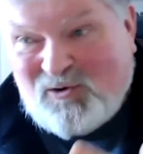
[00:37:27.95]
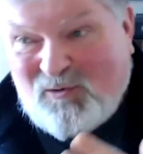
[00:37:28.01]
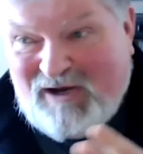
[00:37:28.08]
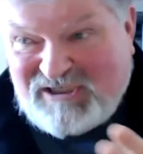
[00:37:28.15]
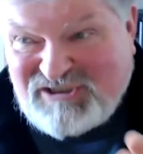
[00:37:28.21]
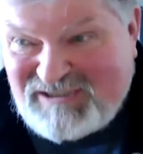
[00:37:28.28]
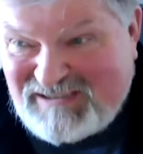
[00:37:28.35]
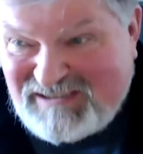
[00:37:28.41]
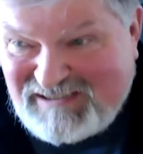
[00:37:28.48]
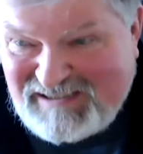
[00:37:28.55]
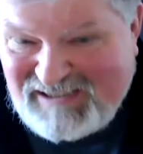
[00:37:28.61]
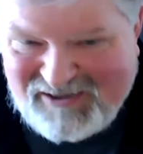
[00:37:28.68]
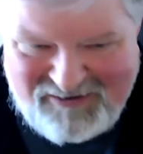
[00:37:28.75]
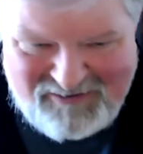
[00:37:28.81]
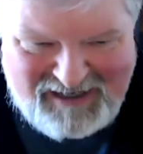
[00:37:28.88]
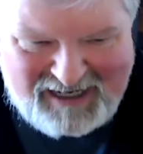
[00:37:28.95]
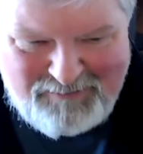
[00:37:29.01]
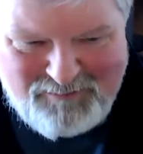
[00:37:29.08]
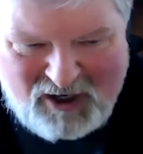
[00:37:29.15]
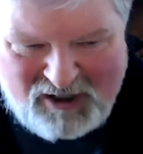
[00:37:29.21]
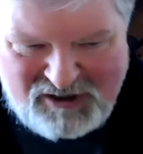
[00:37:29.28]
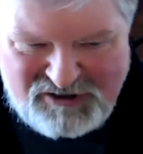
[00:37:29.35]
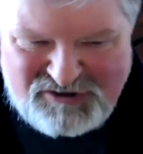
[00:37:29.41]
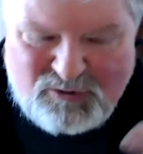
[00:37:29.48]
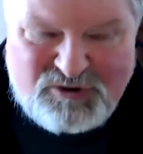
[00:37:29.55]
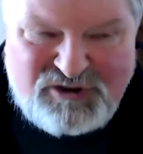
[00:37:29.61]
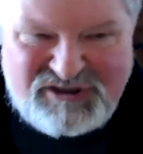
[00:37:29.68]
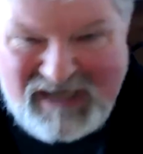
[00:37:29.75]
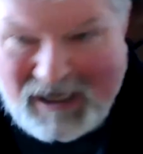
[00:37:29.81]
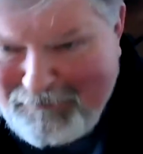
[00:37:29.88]
questions here, and Bardish, so
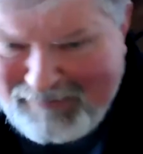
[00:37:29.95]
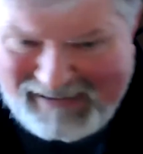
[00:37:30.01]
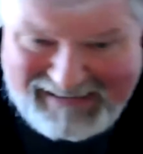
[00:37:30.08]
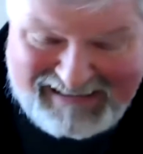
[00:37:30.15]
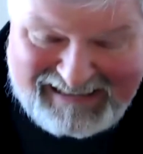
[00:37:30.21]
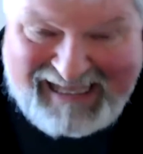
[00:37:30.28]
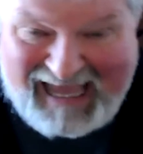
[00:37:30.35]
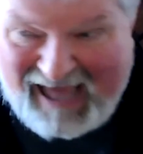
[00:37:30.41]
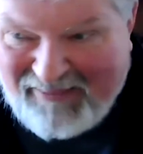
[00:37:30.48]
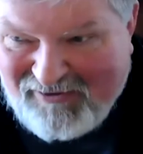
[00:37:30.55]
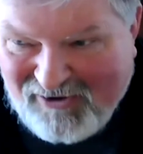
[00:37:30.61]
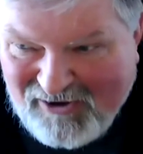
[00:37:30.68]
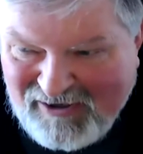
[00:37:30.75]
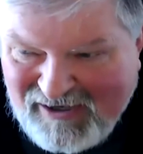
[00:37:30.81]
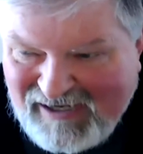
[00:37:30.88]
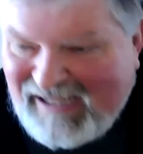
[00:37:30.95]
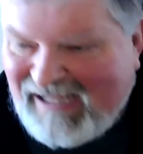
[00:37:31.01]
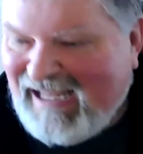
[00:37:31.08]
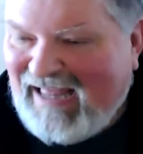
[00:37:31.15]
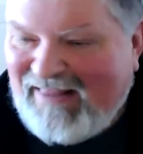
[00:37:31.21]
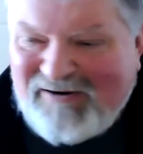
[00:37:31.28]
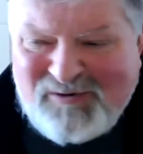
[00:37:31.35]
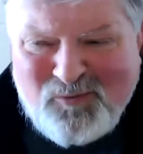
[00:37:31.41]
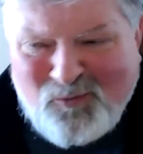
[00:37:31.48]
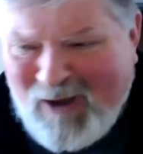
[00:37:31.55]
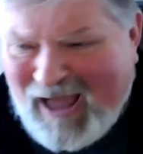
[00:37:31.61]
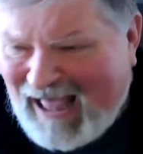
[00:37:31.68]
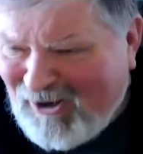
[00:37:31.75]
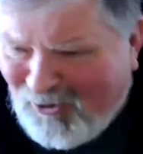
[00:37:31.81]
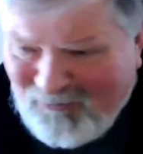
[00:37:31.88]
jump in together. And it's
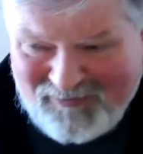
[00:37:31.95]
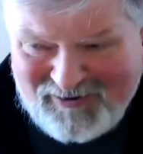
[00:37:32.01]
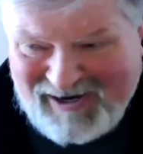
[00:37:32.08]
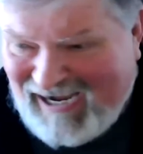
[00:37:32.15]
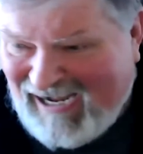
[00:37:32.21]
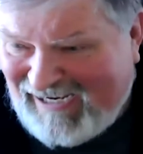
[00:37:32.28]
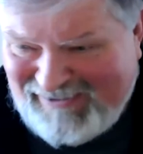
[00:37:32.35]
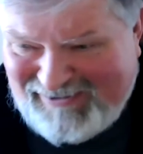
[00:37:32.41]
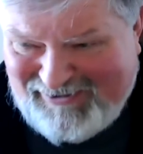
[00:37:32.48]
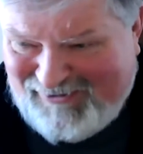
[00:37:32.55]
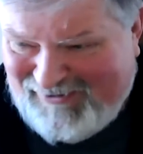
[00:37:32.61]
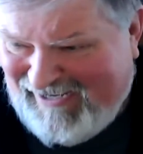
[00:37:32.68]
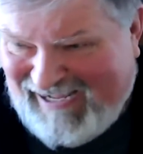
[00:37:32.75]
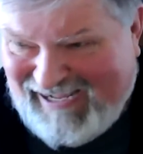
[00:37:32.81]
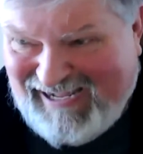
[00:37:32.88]
well over 100